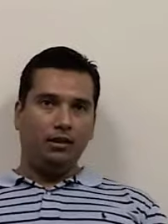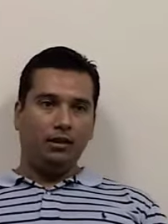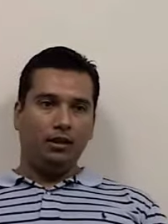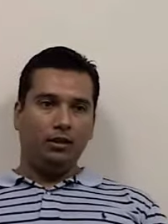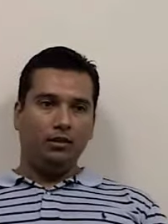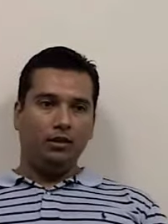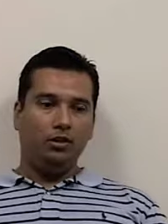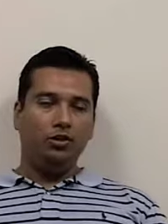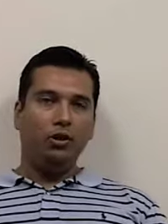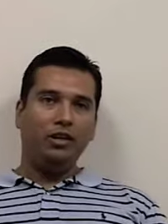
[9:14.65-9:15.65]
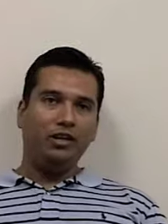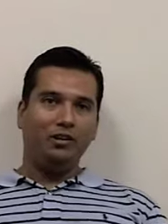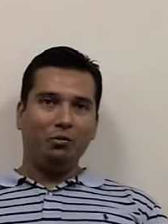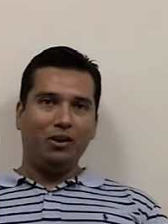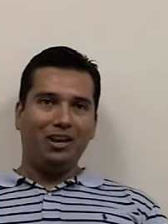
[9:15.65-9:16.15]
and doing it
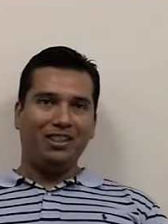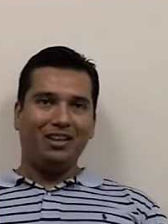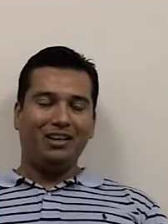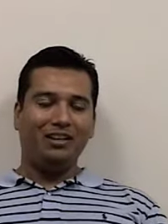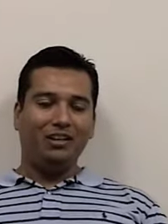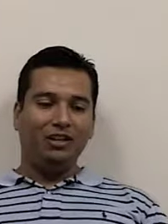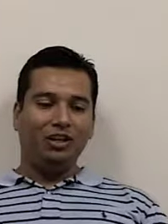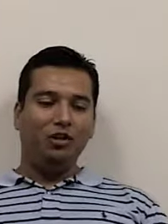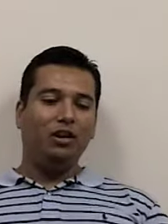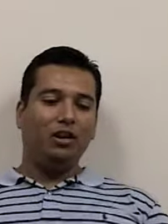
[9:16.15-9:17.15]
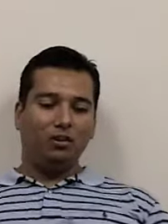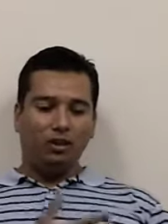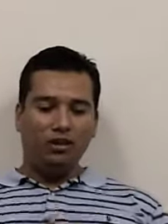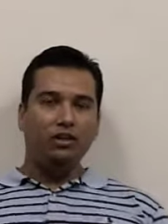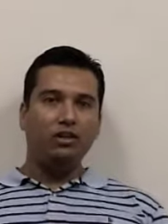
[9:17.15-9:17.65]
in a way that, you know, not only
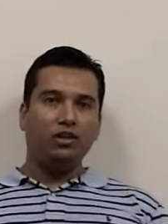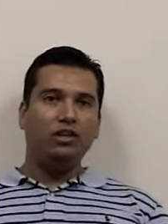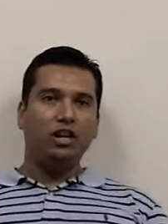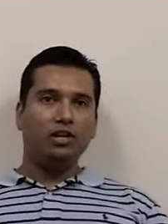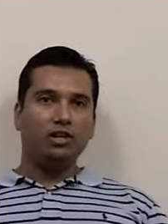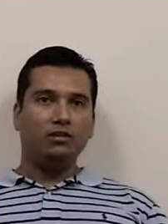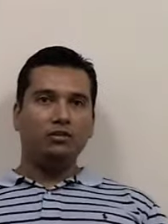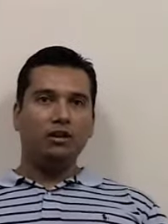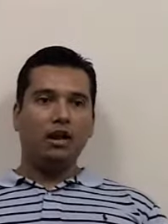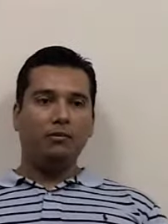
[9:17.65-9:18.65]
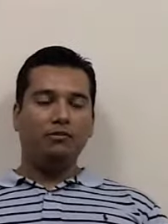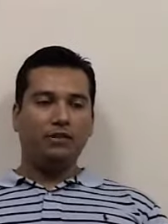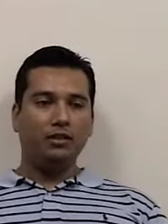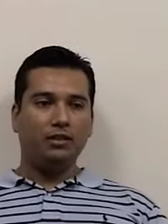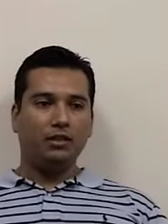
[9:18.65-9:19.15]
did the injections help me
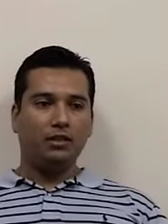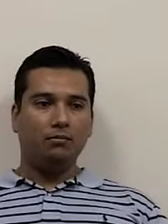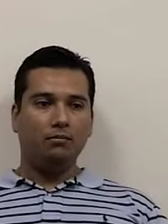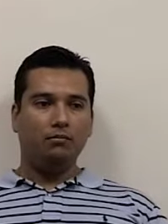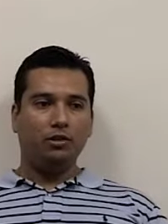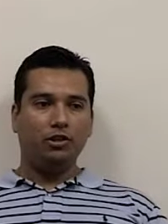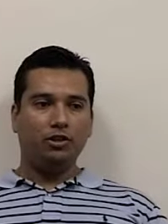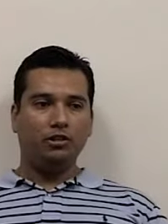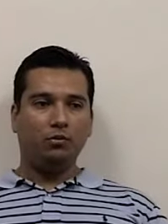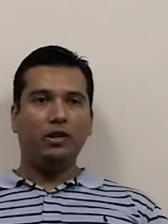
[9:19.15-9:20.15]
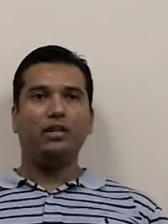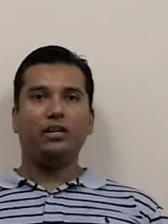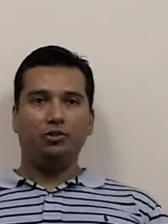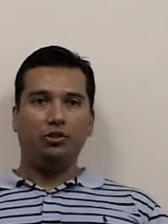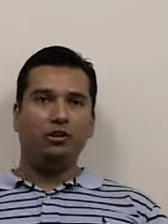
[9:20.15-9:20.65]
physically, but just the way that he
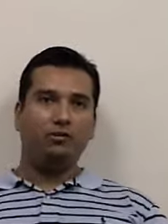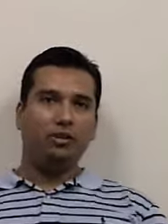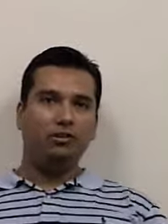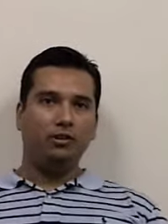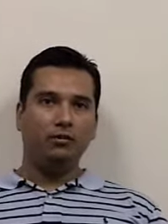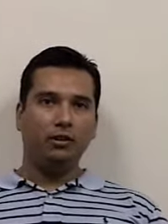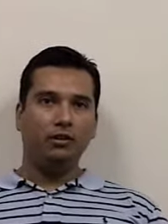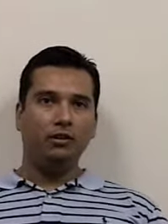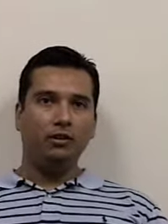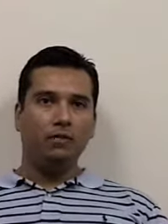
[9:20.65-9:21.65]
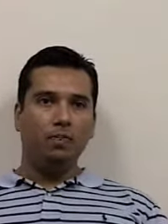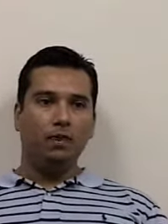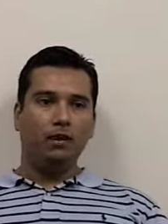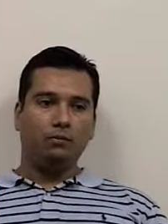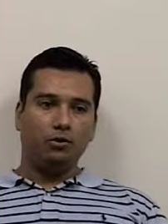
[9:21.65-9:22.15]
treated me
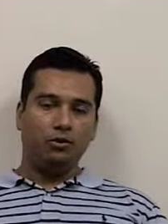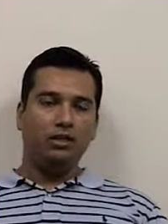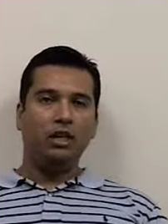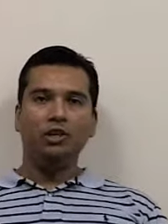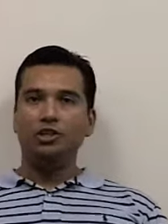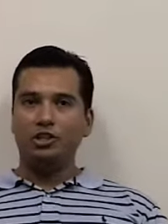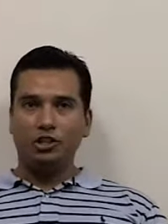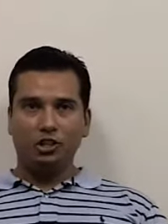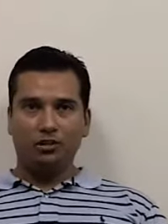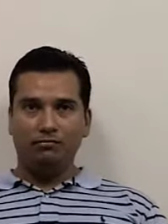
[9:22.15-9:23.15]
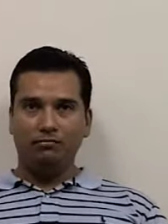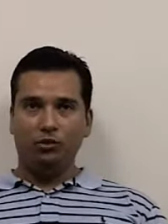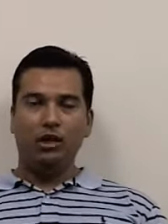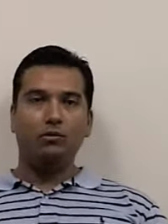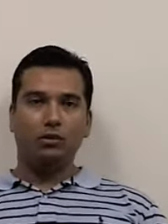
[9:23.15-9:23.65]
like a person. He understood
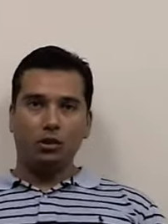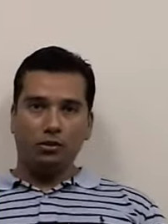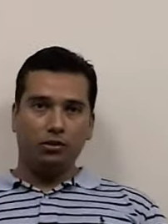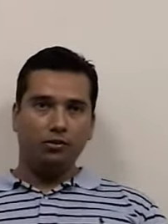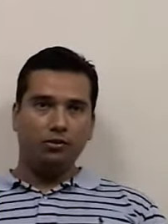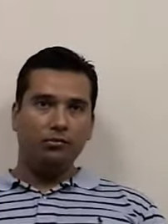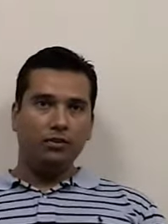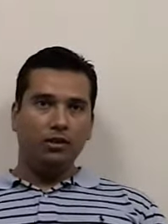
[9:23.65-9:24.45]
what I was going through